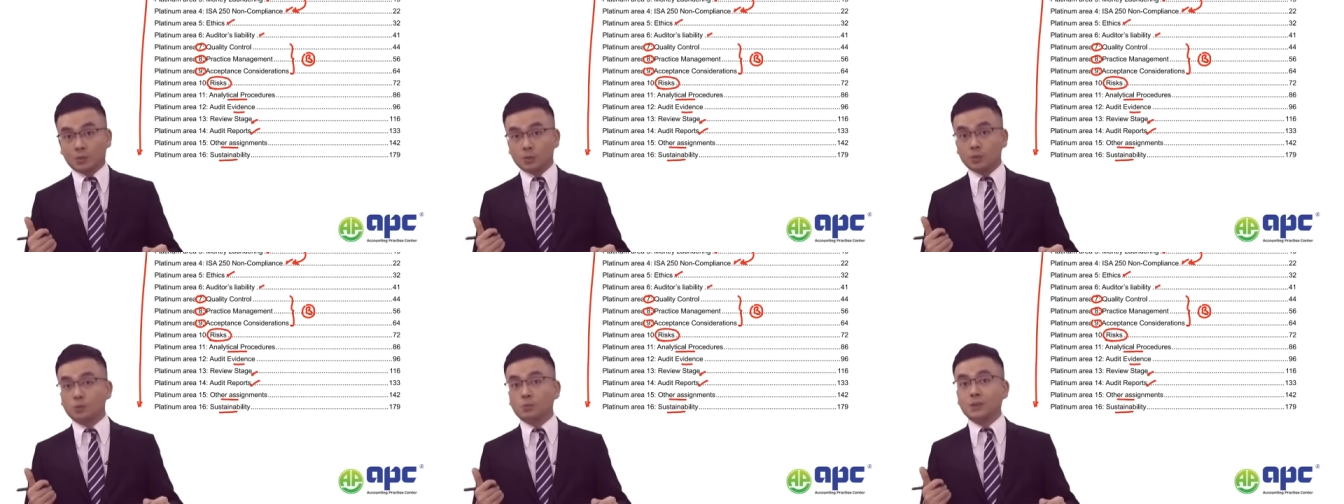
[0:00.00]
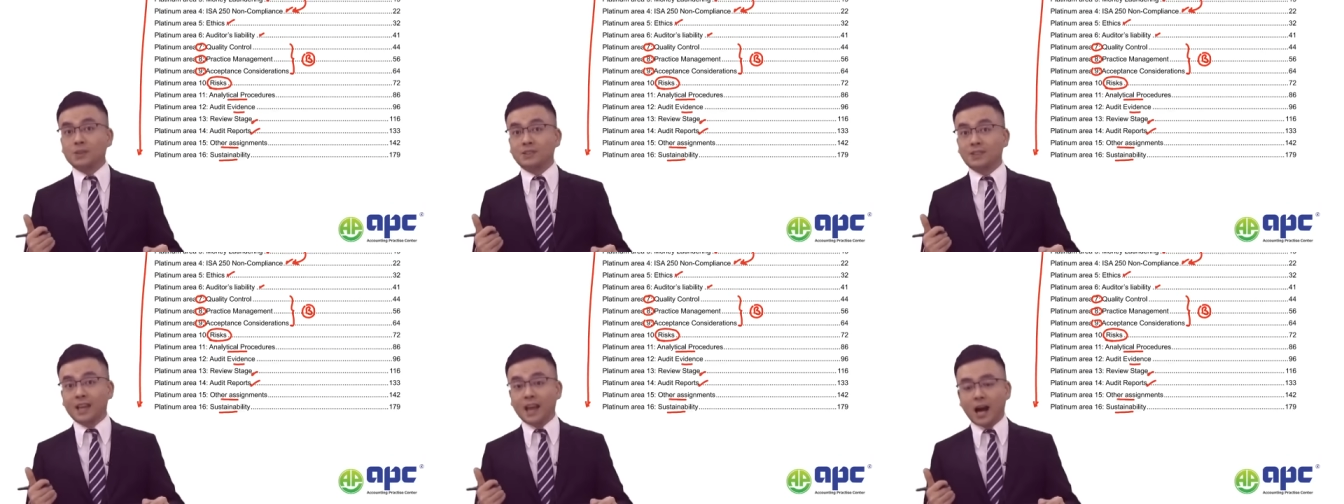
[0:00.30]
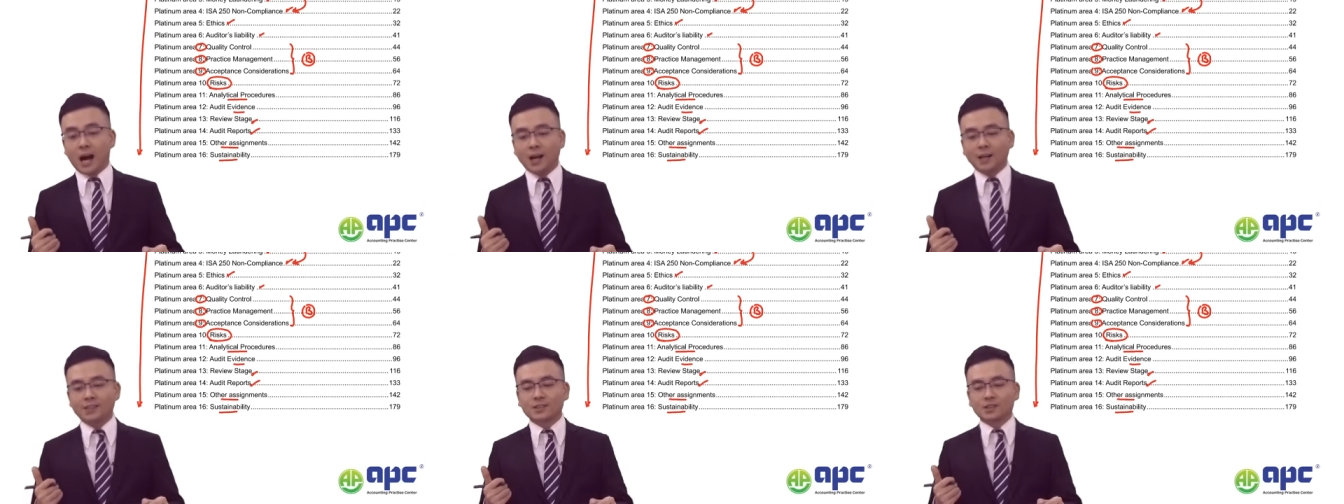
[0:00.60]
which means the
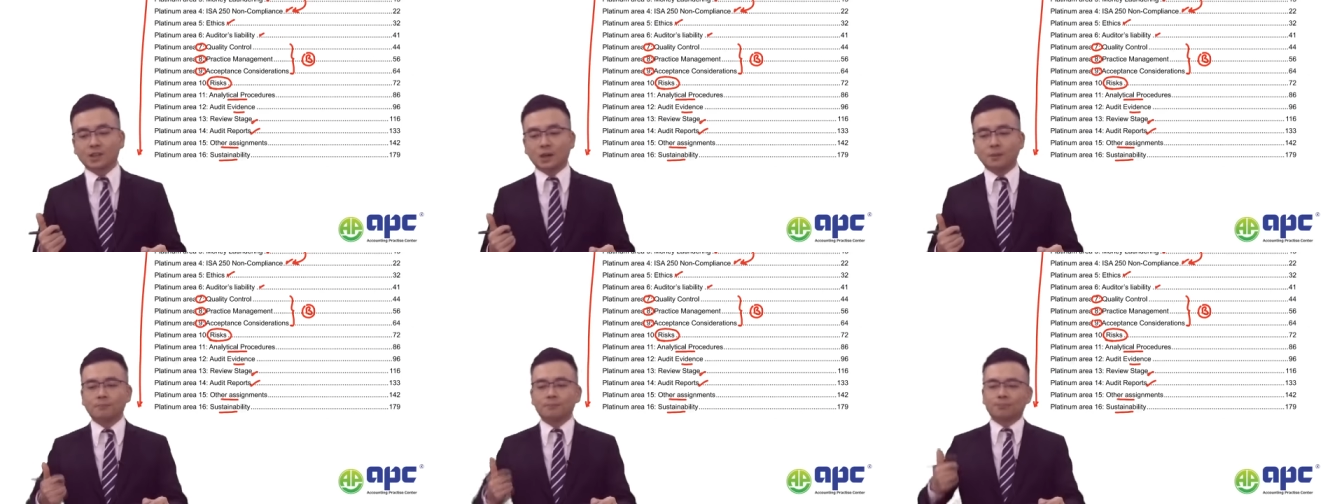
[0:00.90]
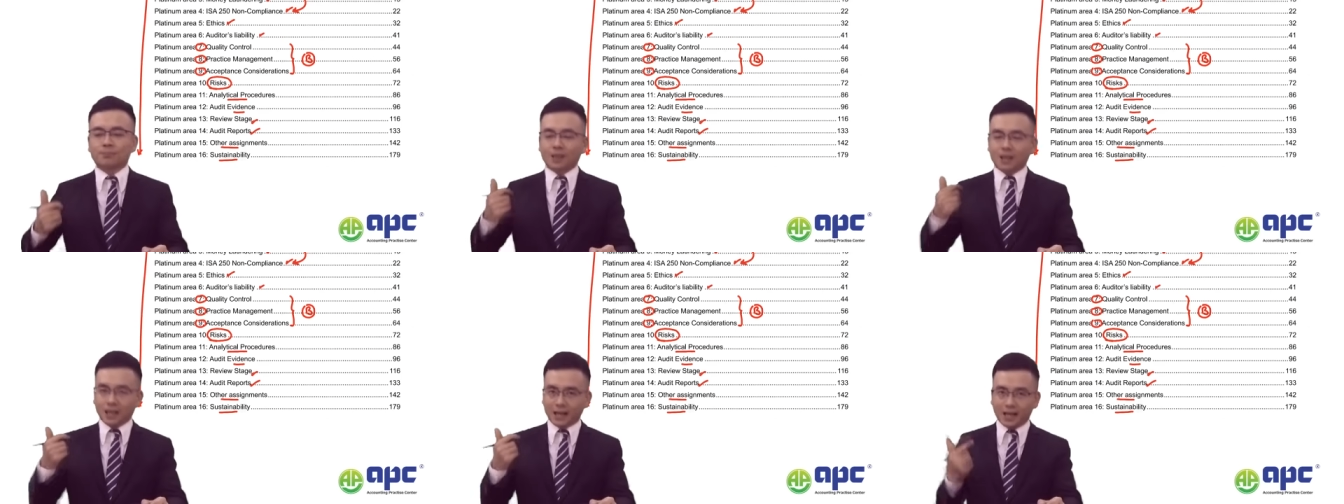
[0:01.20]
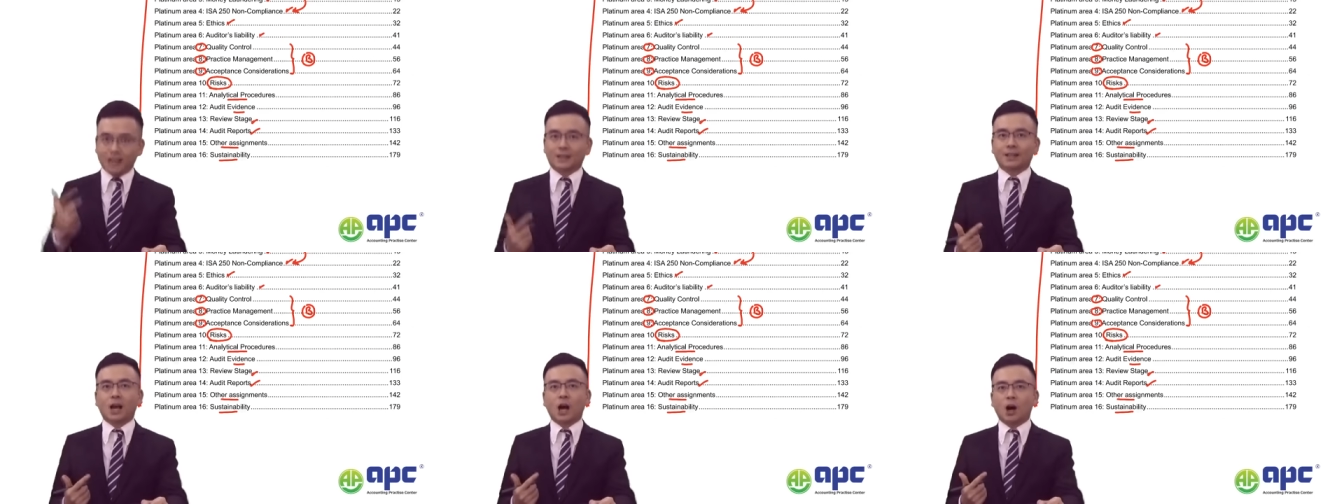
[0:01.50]
ISA
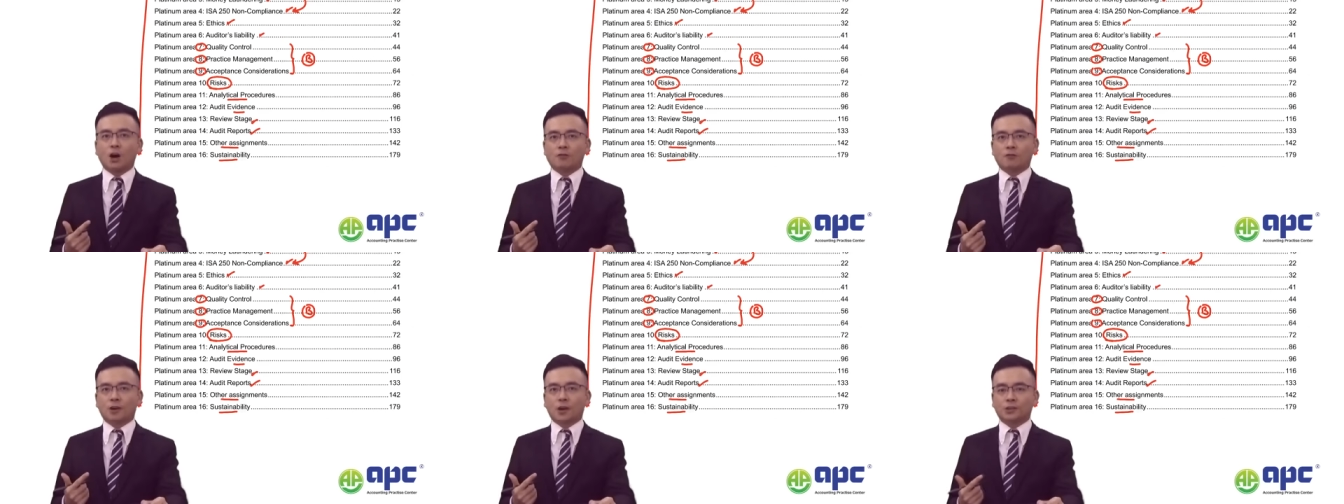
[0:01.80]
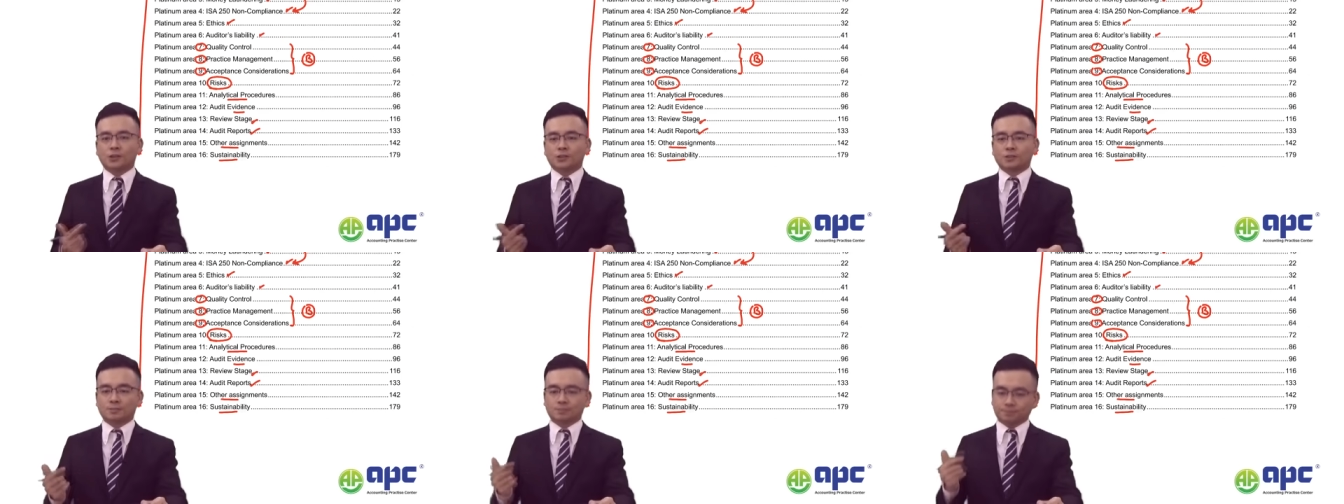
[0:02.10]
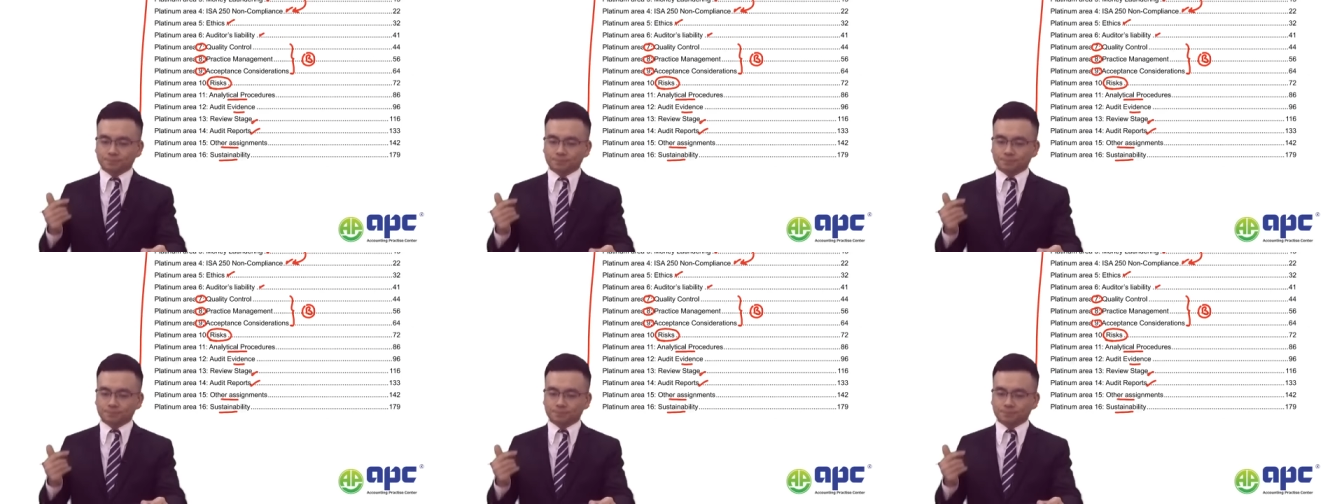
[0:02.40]
and the IFIs,